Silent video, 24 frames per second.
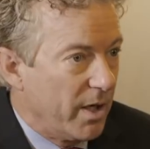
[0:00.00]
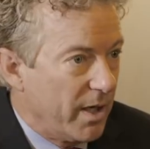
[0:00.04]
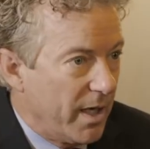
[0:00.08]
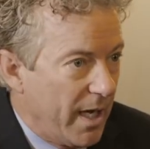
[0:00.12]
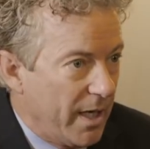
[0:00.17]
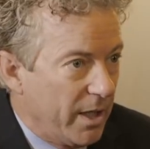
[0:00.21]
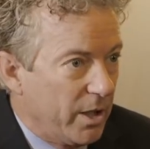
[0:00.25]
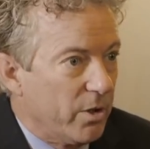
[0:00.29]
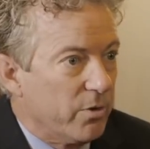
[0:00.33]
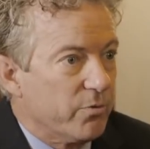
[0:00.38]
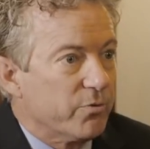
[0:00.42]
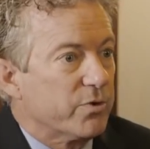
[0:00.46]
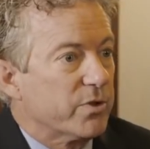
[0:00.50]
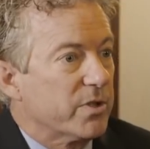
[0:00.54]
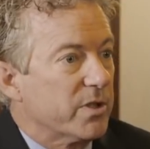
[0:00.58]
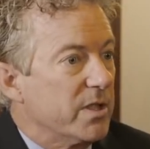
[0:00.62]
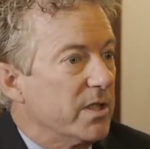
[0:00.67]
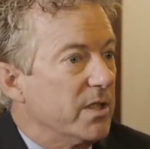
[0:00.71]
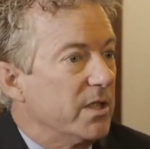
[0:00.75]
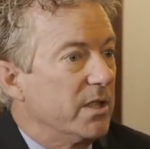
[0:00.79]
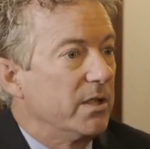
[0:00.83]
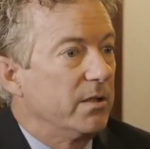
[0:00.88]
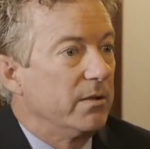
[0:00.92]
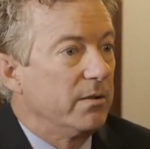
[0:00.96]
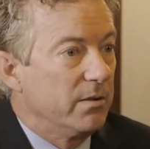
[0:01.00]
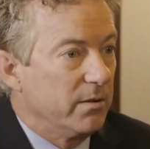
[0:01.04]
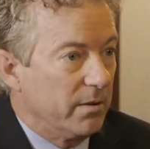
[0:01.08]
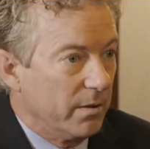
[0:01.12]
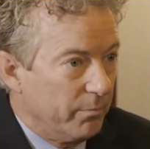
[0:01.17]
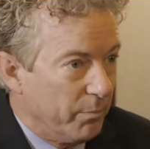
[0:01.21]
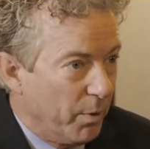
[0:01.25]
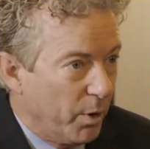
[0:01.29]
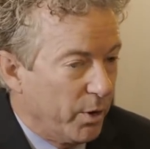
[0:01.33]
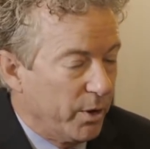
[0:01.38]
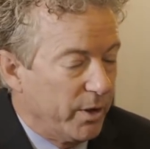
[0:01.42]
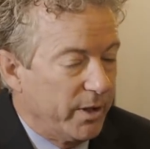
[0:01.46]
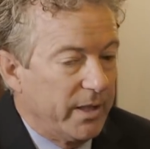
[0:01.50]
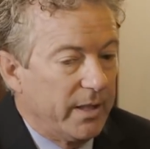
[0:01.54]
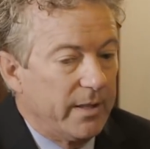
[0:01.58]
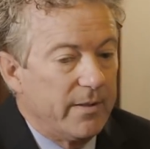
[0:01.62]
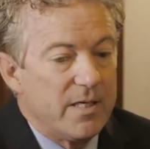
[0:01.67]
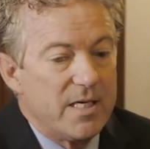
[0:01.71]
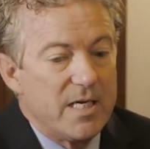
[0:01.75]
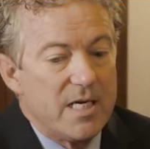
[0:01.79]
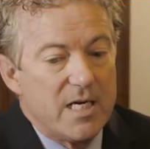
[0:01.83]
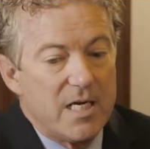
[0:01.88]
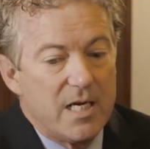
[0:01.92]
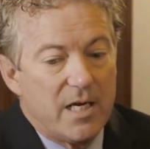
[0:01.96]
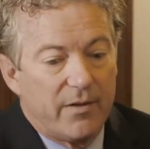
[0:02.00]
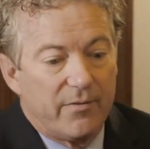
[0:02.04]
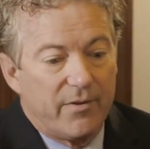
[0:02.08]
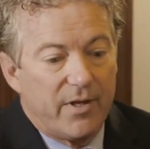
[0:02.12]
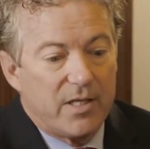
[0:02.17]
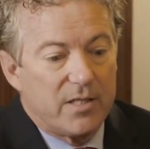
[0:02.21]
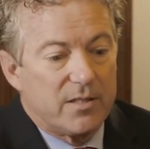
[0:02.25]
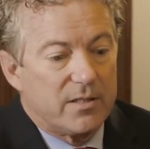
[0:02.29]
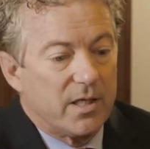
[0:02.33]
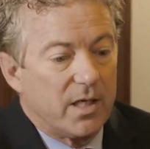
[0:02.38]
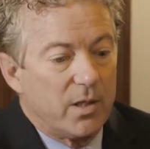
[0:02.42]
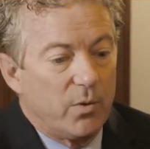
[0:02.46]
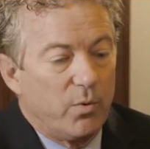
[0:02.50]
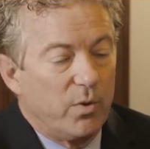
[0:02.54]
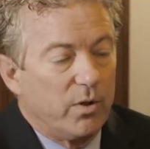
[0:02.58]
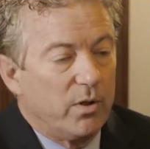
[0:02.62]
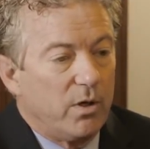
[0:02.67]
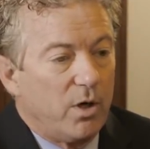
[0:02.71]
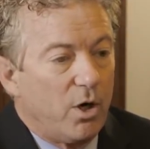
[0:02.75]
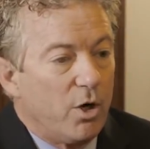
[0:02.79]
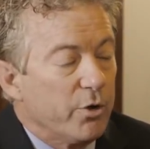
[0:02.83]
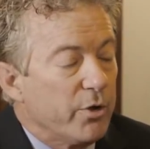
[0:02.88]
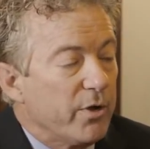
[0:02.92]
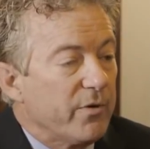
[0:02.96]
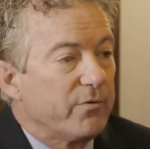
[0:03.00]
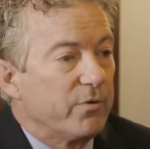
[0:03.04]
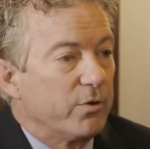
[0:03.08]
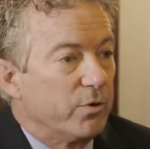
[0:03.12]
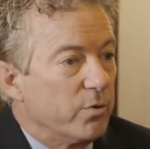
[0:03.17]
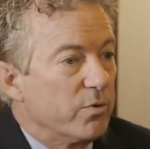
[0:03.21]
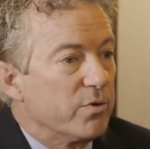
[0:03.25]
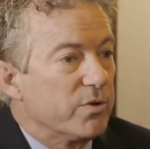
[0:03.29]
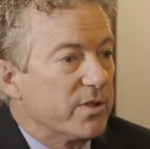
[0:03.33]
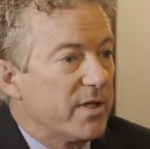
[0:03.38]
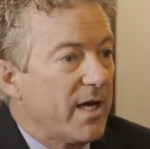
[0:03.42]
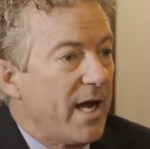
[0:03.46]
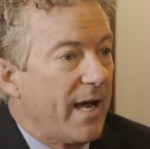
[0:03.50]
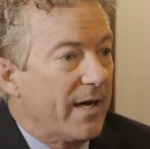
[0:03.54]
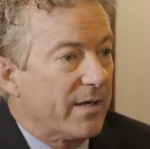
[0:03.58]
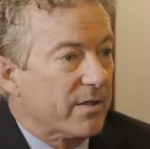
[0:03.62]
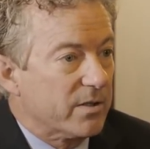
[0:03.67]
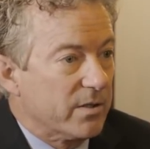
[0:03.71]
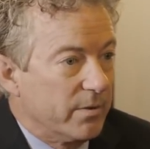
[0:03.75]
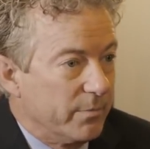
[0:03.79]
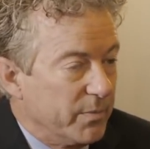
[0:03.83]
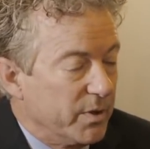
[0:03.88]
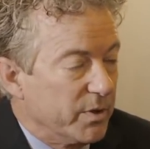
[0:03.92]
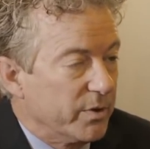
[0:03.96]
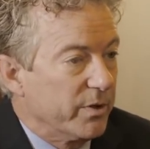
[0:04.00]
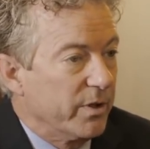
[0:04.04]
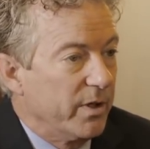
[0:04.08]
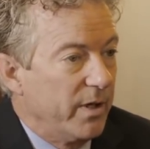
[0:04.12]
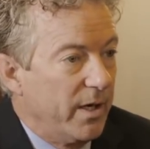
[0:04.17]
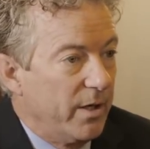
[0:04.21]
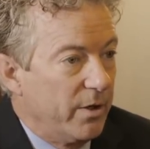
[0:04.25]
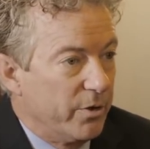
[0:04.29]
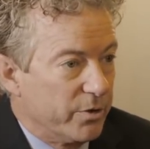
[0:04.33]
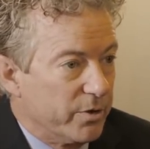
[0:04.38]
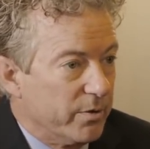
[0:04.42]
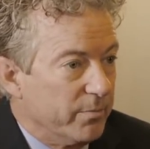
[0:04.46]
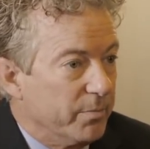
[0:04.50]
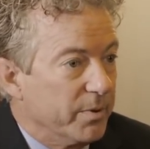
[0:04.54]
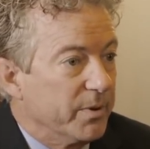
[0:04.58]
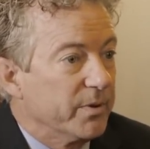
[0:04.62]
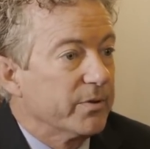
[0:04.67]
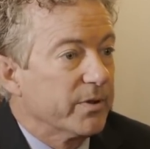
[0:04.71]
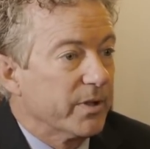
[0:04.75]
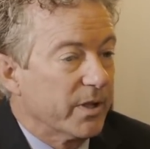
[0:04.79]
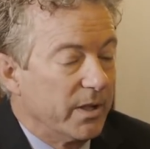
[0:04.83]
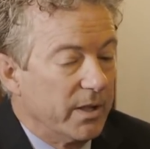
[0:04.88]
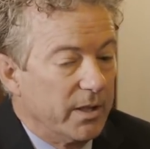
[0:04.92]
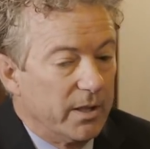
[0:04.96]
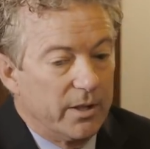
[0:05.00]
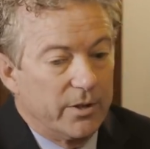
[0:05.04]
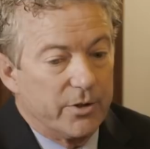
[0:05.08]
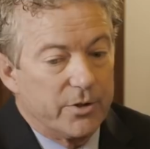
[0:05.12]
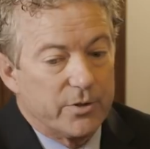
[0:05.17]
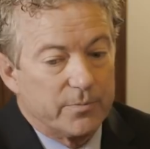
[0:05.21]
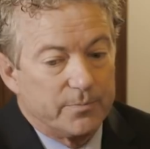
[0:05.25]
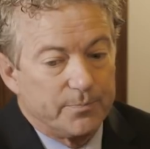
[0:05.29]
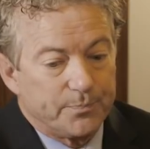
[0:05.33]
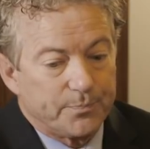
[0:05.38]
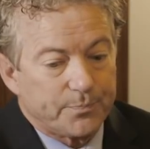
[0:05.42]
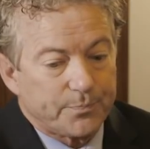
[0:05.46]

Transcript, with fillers: A O C and Bernie, they say, well, all you have to do is tax the millionaires and billionaires.